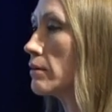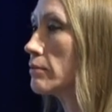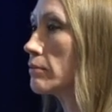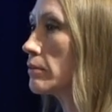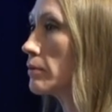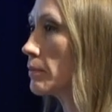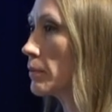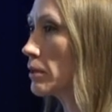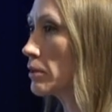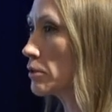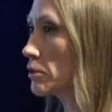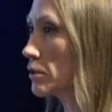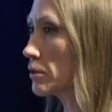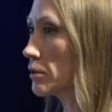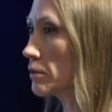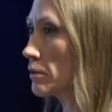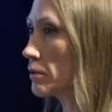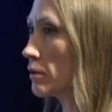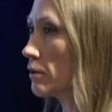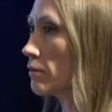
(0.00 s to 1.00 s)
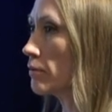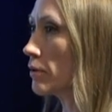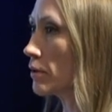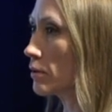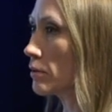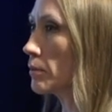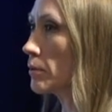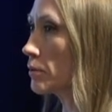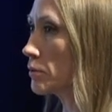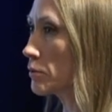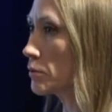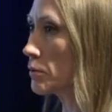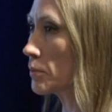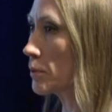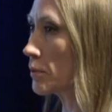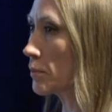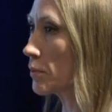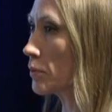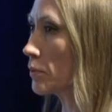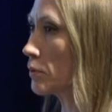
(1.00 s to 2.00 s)
information available to
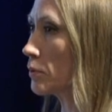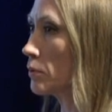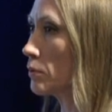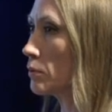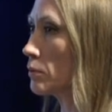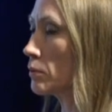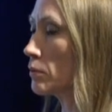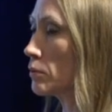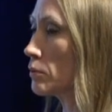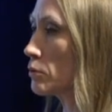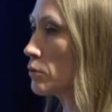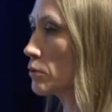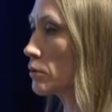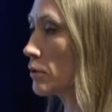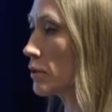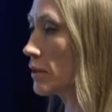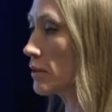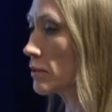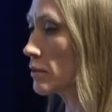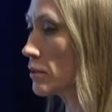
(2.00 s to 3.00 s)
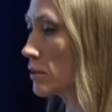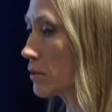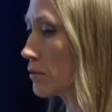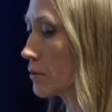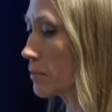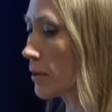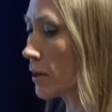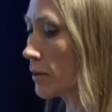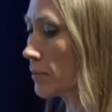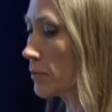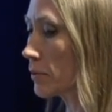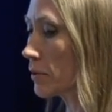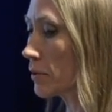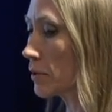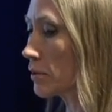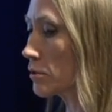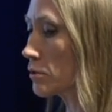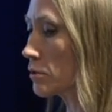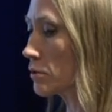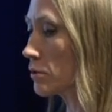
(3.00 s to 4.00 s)
people who treat the general
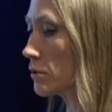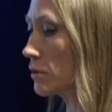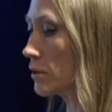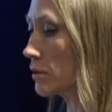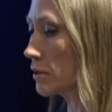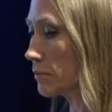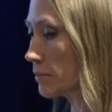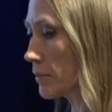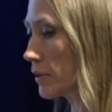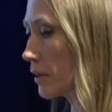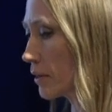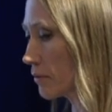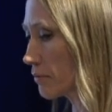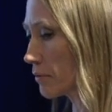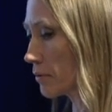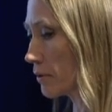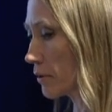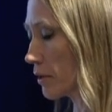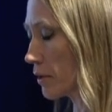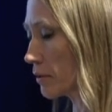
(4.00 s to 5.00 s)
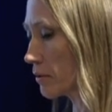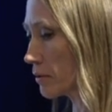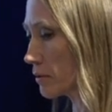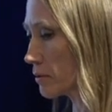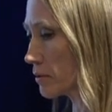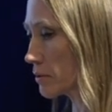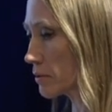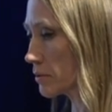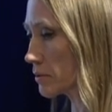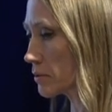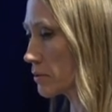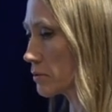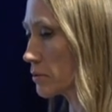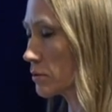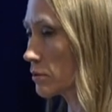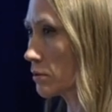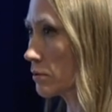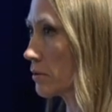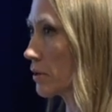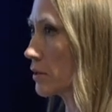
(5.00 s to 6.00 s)
population in behavioral health is
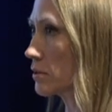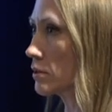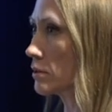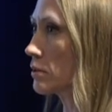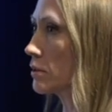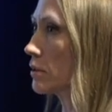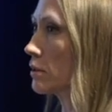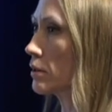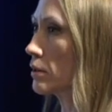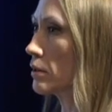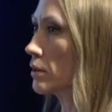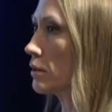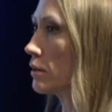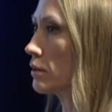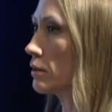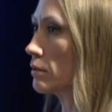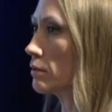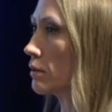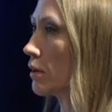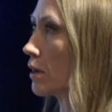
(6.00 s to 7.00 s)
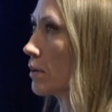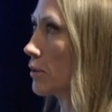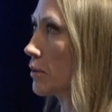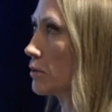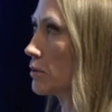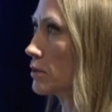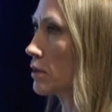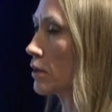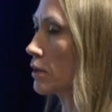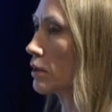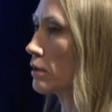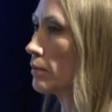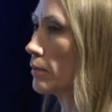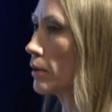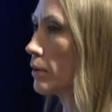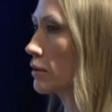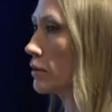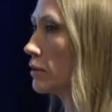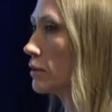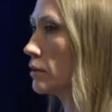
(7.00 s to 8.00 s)
so necessary. And I'm always talking
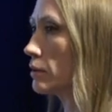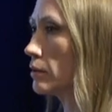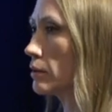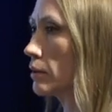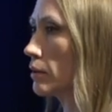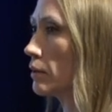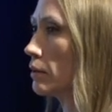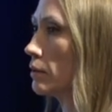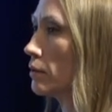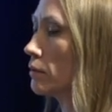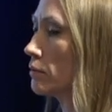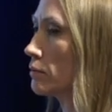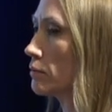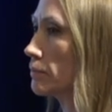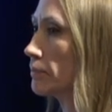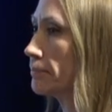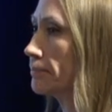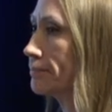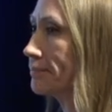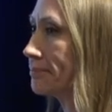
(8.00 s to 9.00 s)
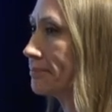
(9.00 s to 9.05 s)
about it, you know.